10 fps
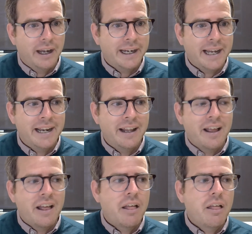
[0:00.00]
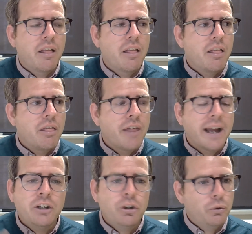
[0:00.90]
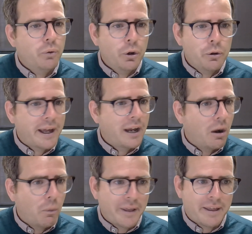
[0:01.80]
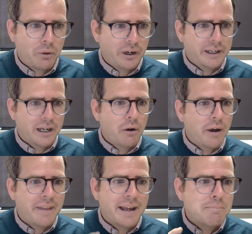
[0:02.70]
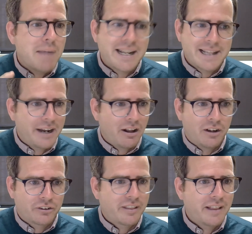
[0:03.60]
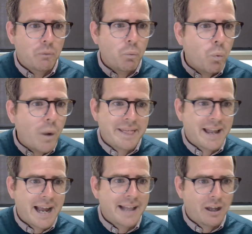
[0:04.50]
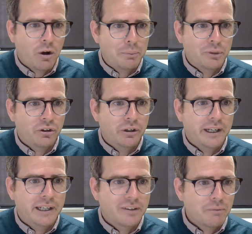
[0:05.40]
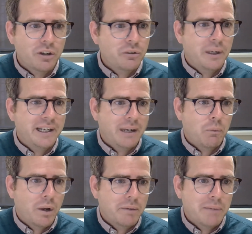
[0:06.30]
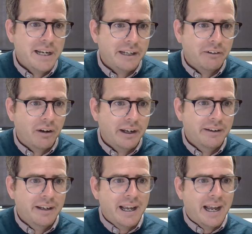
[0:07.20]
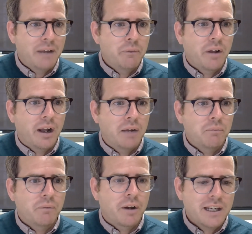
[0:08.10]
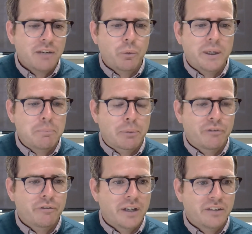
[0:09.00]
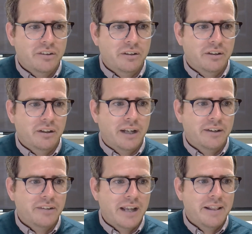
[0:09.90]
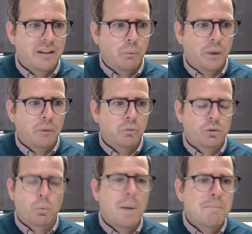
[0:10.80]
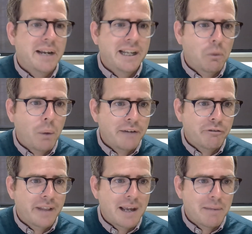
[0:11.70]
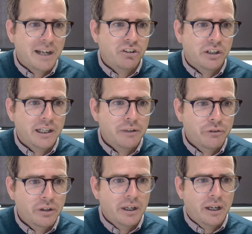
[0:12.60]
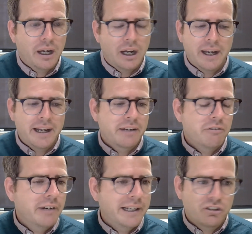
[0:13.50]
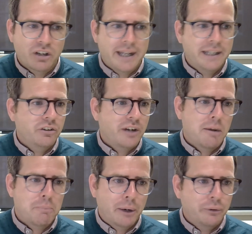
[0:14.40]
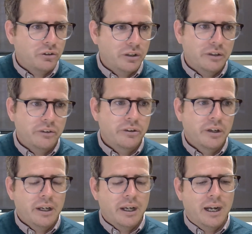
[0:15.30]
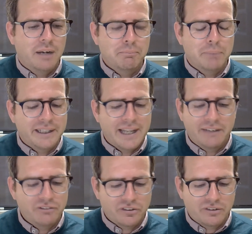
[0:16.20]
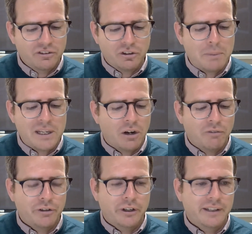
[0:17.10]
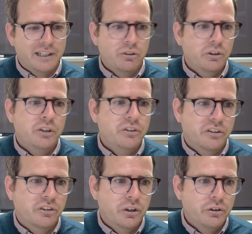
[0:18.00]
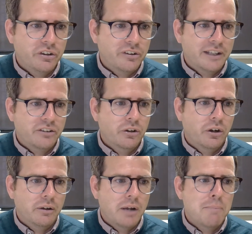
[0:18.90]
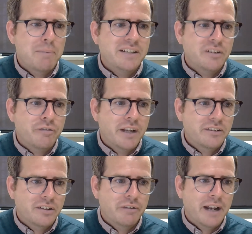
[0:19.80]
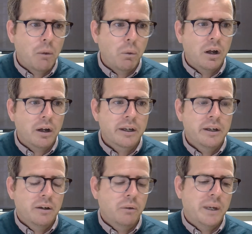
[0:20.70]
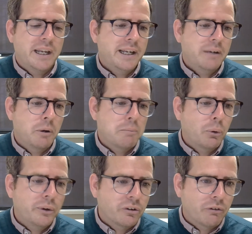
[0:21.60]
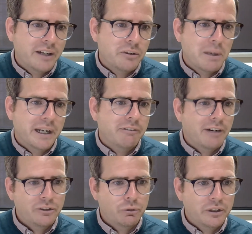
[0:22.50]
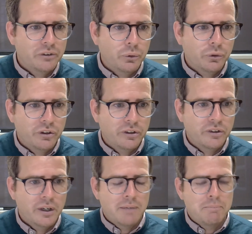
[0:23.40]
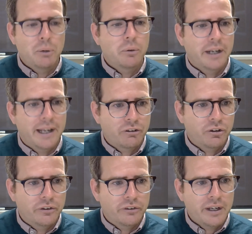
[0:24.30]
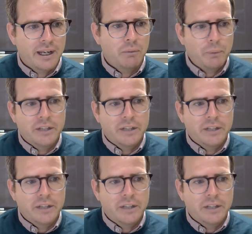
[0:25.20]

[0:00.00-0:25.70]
Again, they knew who they are, where they wanted to go, and they made that ask when they had that opportunity. Sometimes we only get one meeting, right? And um, I think if we profess to understand that we're just one meeting away from that major gift, uh, it can really change our approaches. Um, but yeah, just just be confident. Let's not use excuses. Let's not uh, be defensive in our work we're here, we're employed to raise money, raise resources, build connections, and